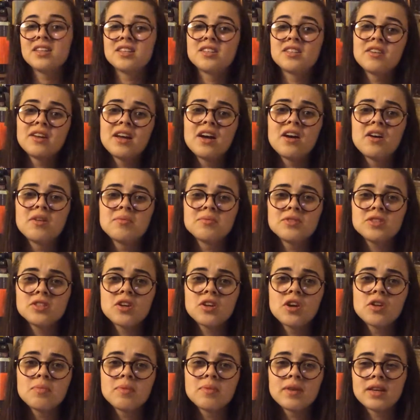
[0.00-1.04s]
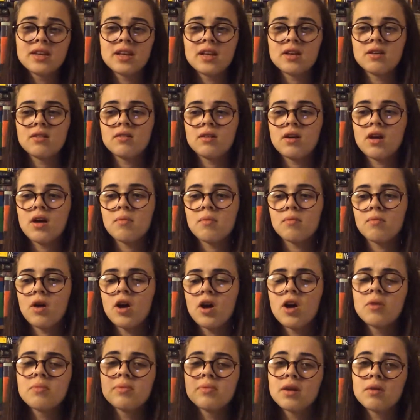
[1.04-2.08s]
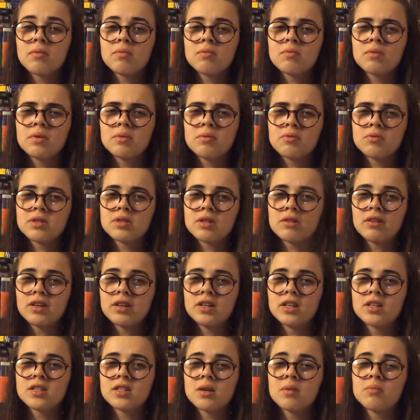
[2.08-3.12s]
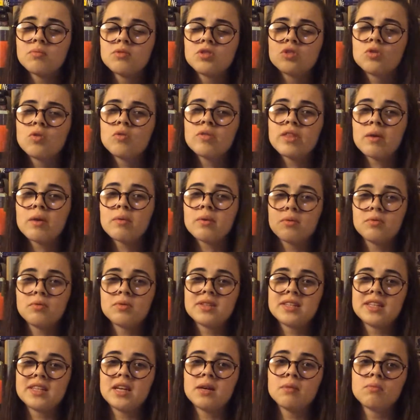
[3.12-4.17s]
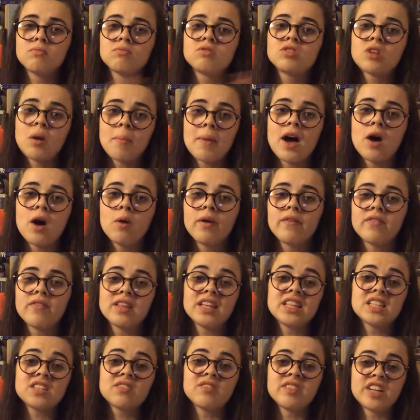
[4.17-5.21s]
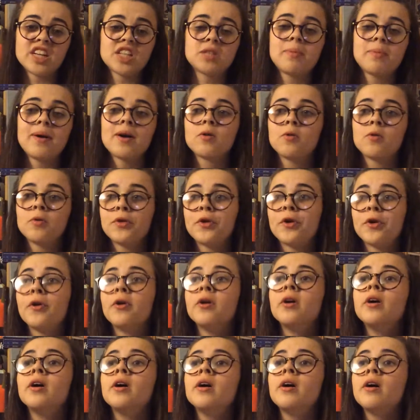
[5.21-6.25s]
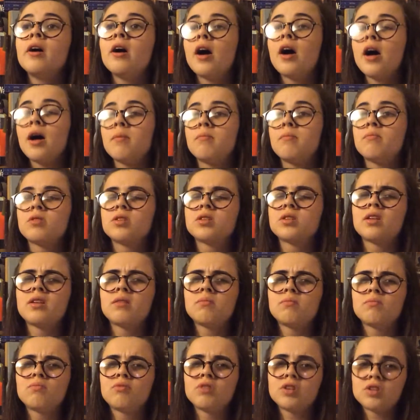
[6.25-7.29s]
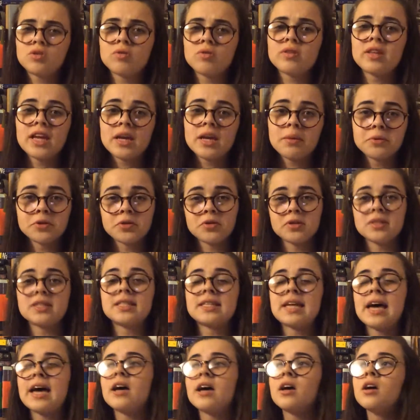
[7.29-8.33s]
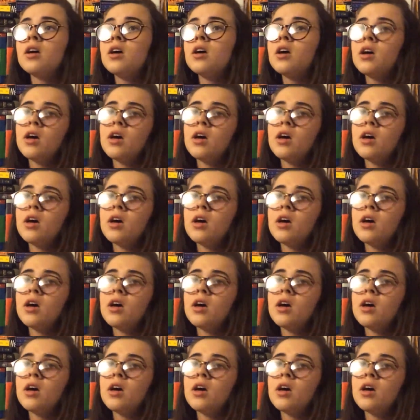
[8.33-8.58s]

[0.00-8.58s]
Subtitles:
so yeah, I'm just hoping that I hope that we will see Credence. I'm sure that we will see him somehow, whether that's a flashback or not, because I'm pretty sure that he was on set.